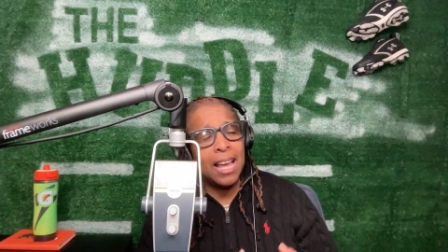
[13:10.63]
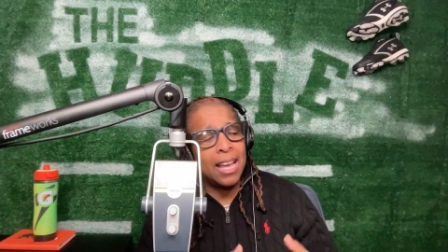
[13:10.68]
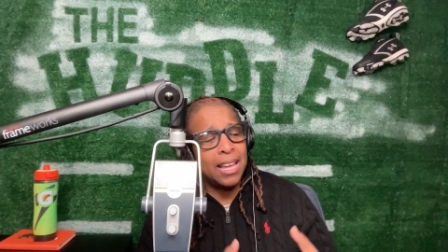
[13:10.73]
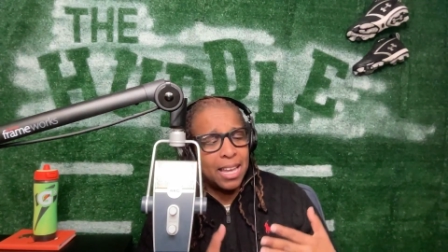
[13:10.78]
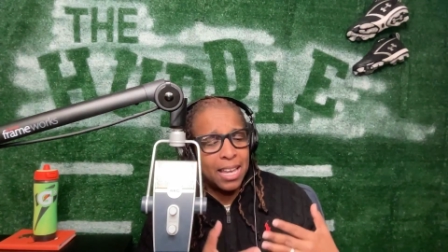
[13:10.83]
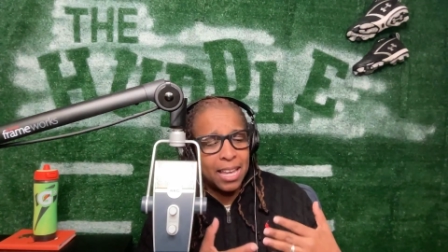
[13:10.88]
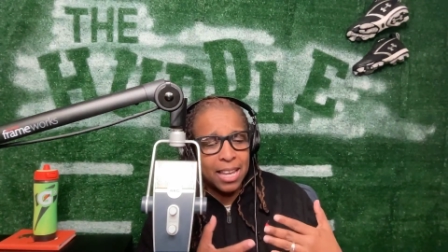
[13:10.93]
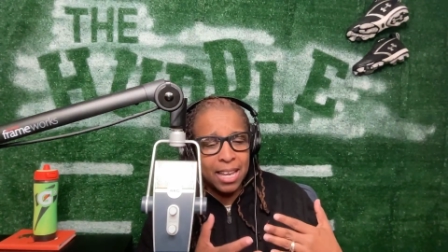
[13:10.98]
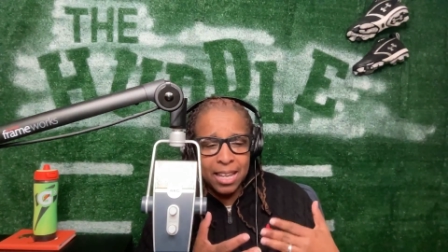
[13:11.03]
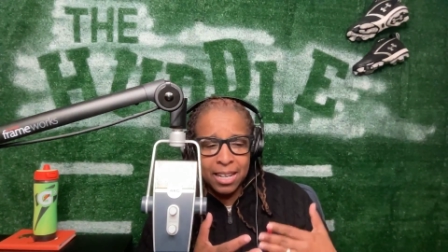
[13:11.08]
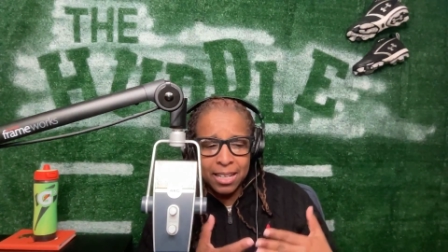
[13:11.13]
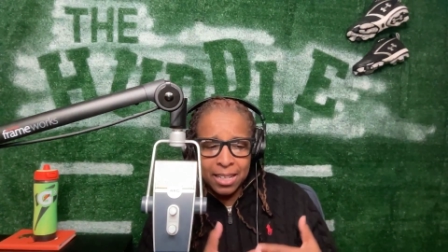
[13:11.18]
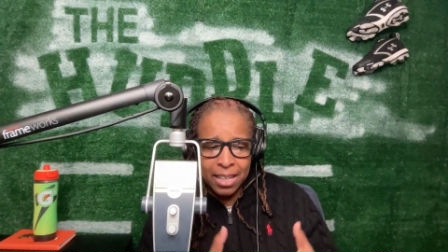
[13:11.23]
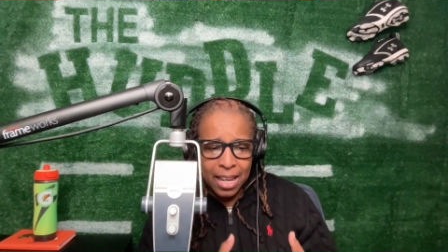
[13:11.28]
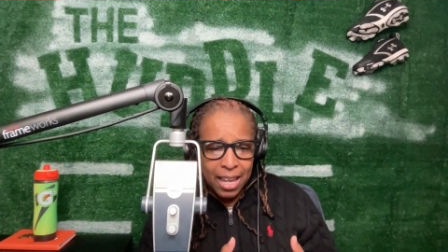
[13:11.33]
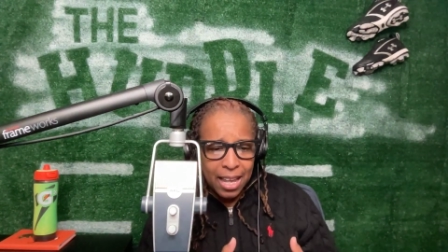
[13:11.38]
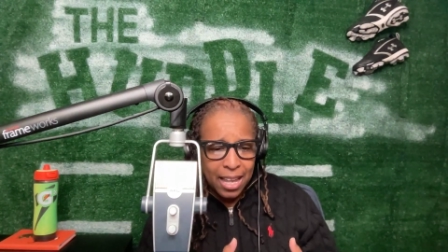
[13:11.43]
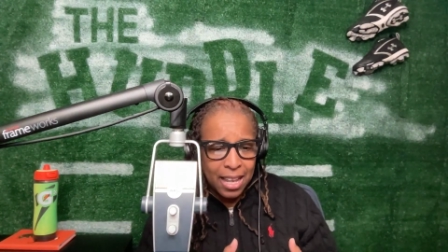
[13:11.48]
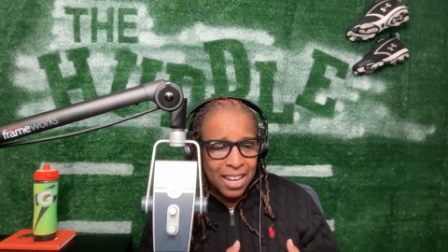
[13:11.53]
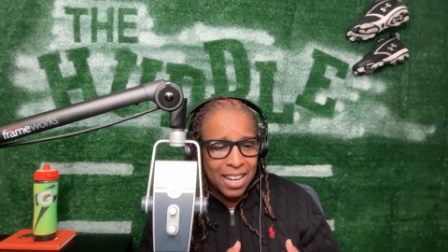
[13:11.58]
It
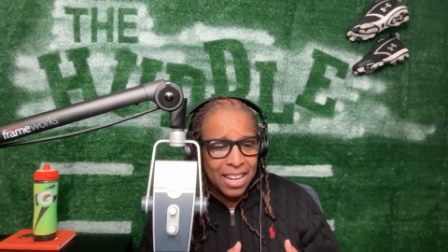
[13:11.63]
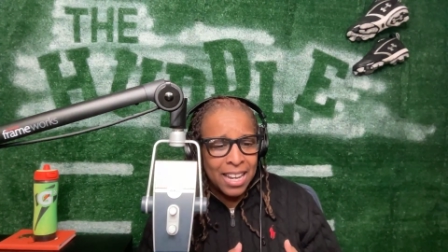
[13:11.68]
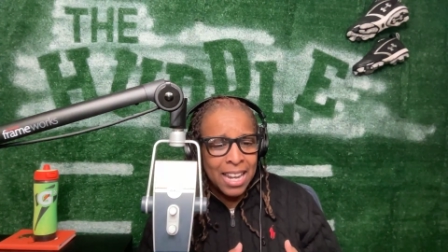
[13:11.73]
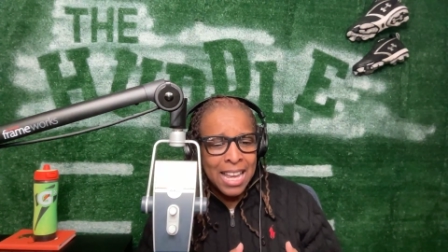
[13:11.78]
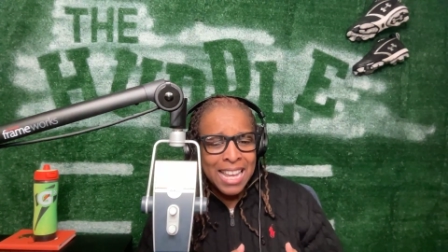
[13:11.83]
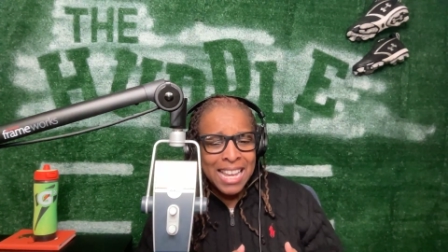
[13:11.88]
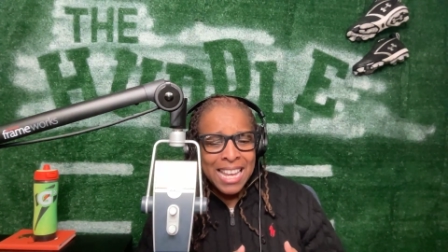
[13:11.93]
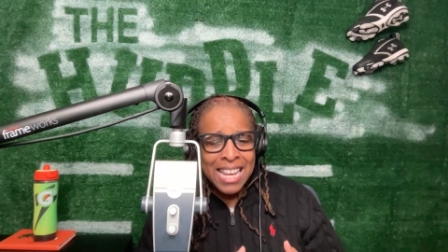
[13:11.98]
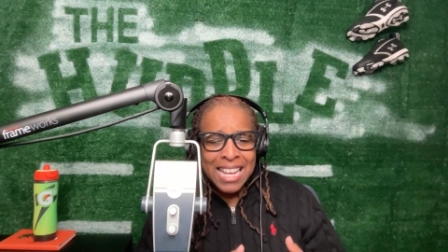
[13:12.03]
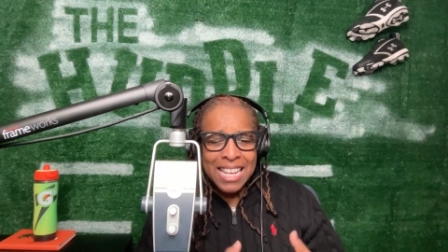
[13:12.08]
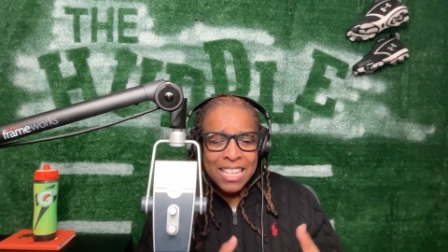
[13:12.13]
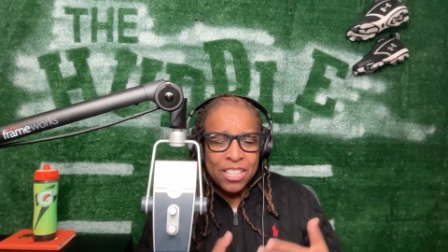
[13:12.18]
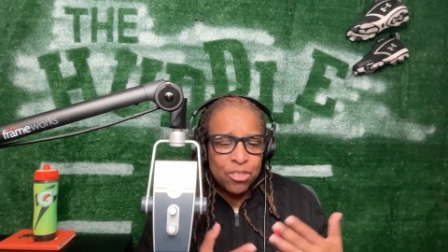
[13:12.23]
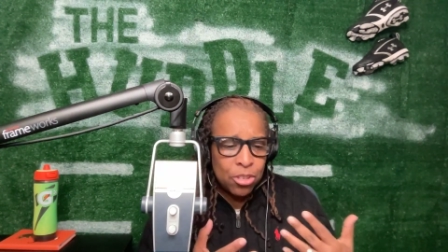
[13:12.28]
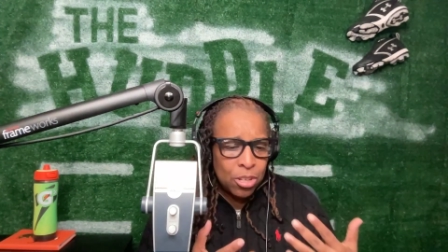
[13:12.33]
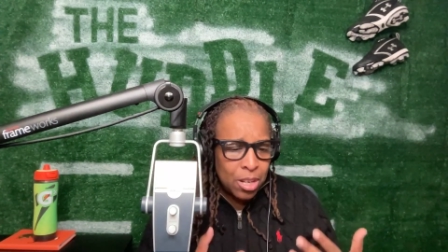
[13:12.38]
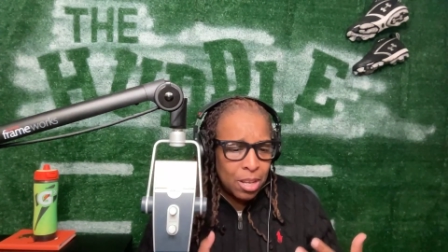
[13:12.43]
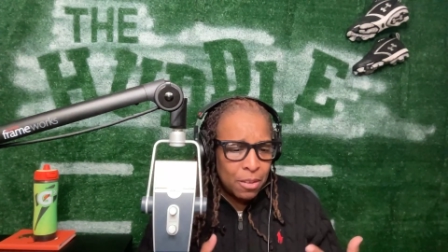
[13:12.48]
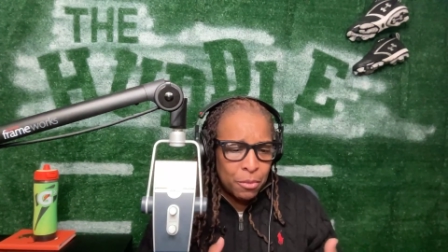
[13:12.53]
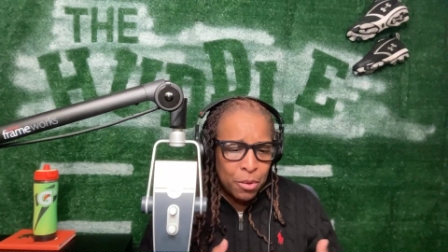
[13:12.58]
can. And
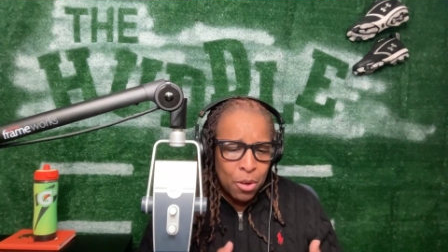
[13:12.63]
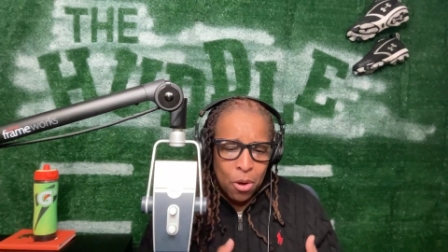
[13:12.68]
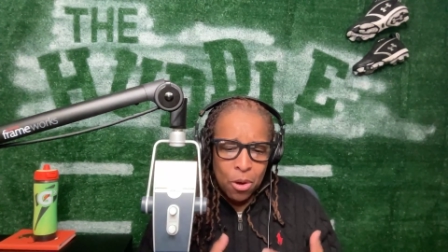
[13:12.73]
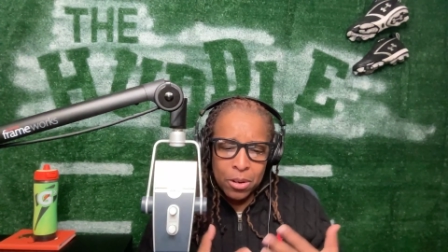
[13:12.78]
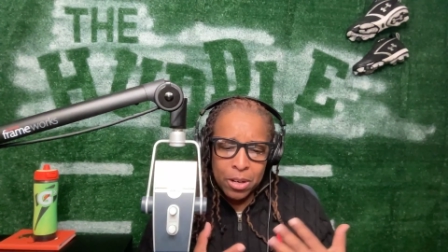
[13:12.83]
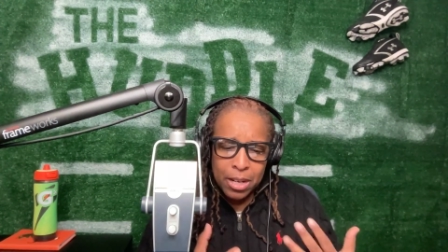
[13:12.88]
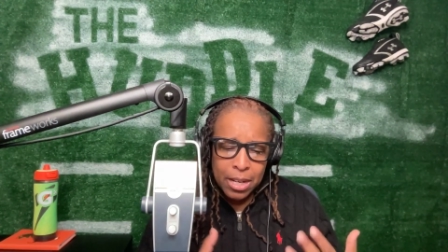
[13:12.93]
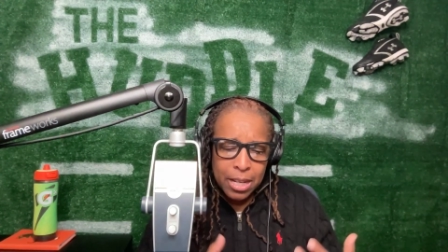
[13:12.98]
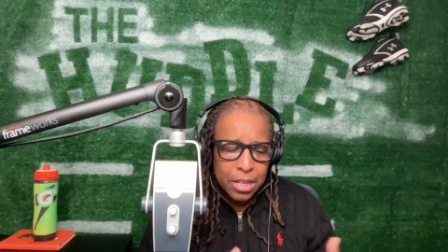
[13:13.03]
should he have caught it?